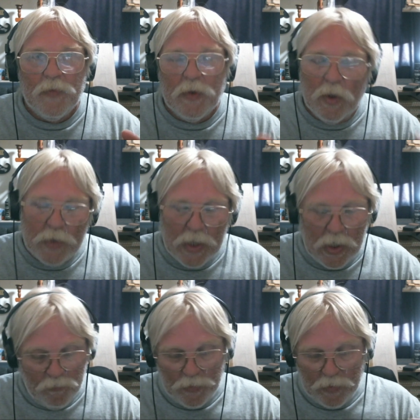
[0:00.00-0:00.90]

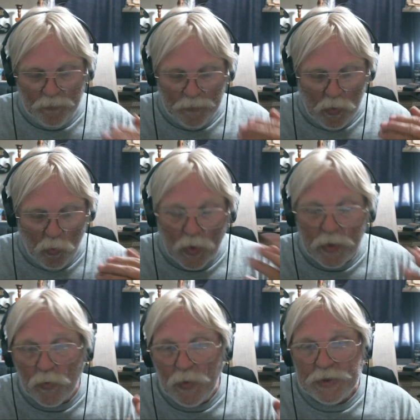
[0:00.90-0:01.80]
Okay, one
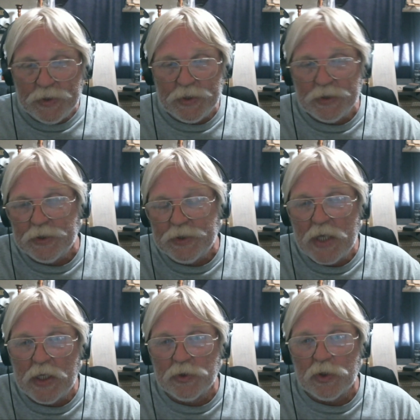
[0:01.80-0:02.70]
of the reasons this is
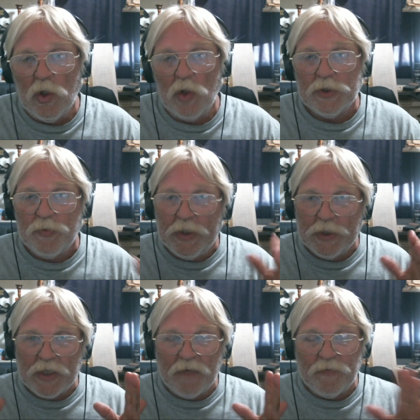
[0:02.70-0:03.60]
taking so long is
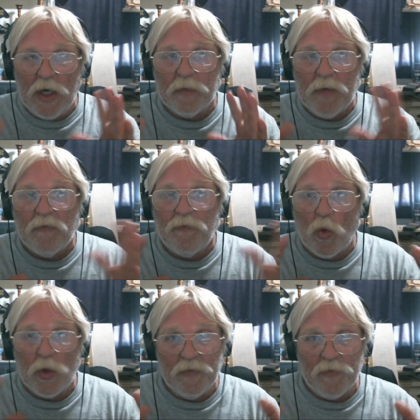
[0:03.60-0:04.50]
because I've got about
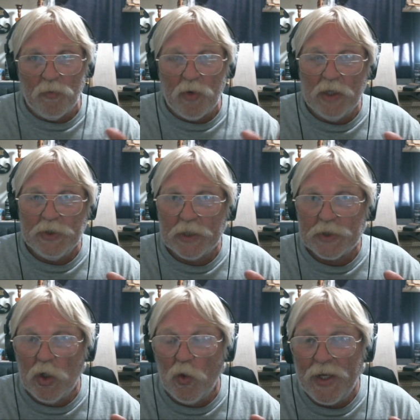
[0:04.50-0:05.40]
four different projects
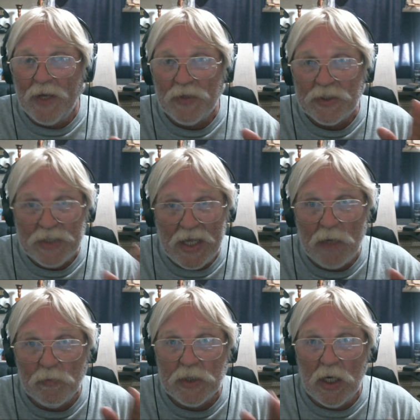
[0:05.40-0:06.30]
going at the
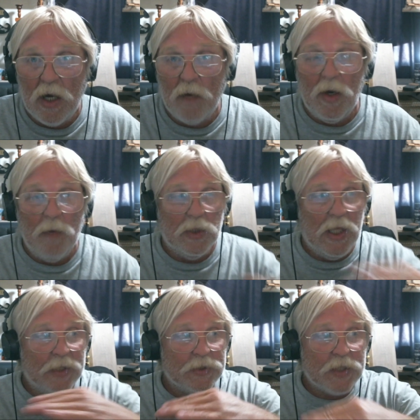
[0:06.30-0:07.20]
same time. I'm
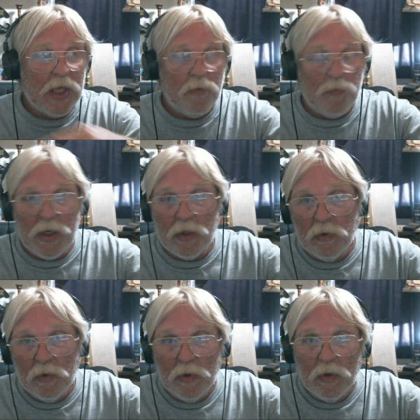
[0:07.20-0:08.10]
landscaping
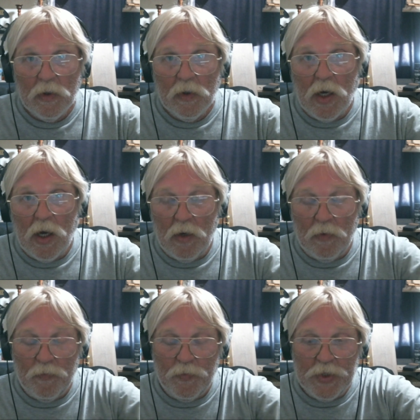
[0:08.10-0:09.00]
uh,
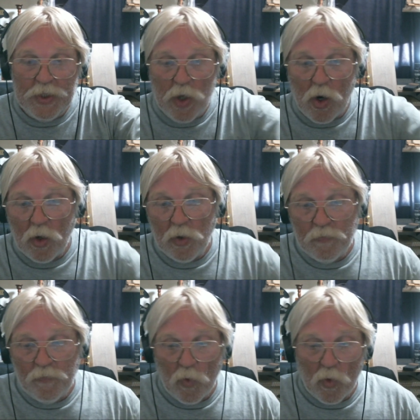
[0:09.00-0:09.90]
the yard
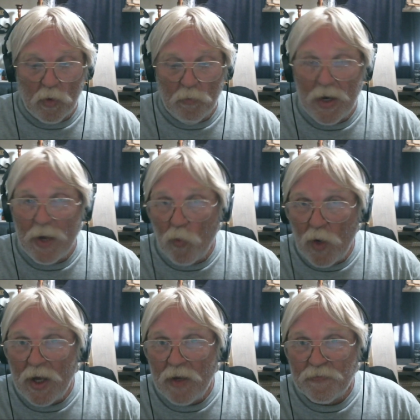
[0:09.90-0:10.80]
for my
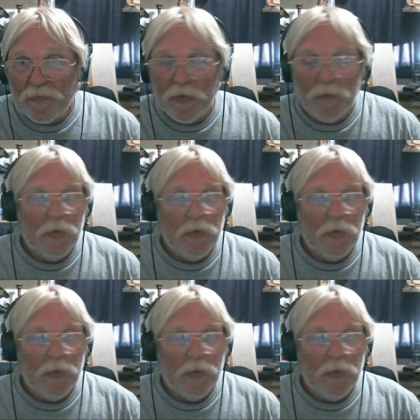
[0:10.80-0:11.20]
wife.